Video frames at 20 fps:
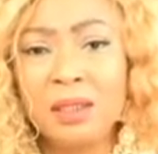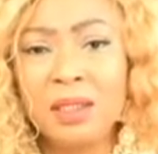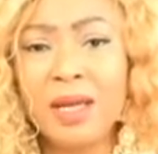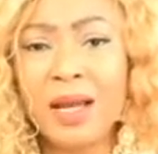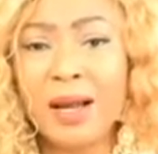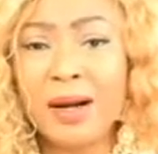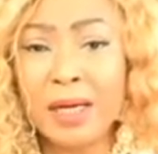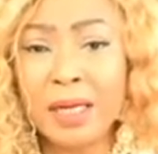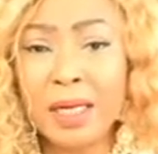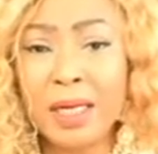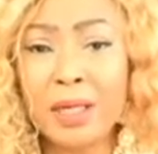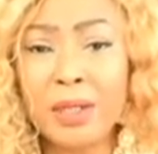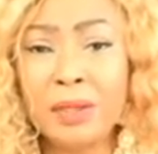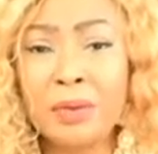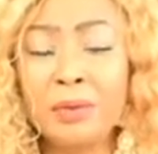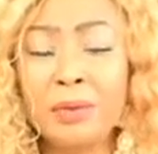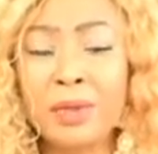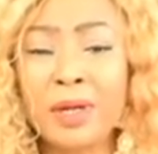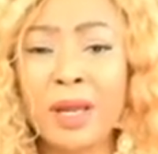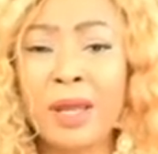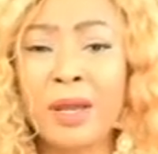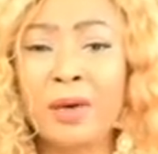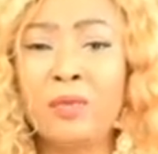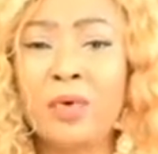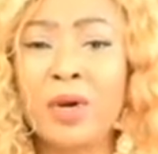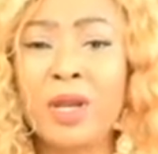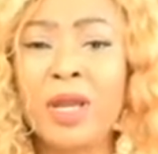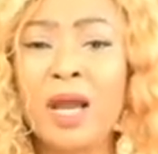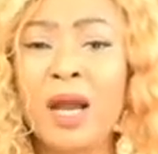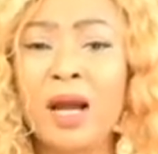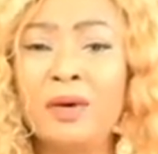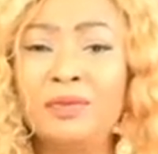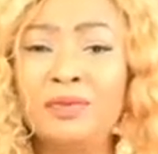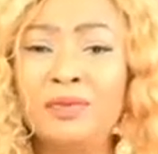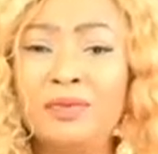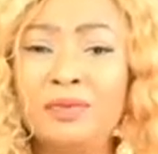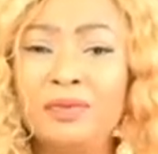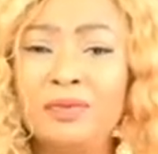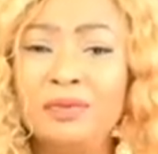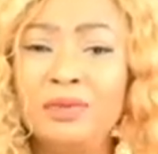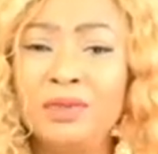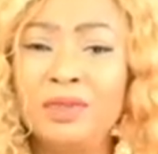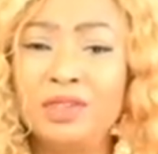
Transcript: Here in the UK, we have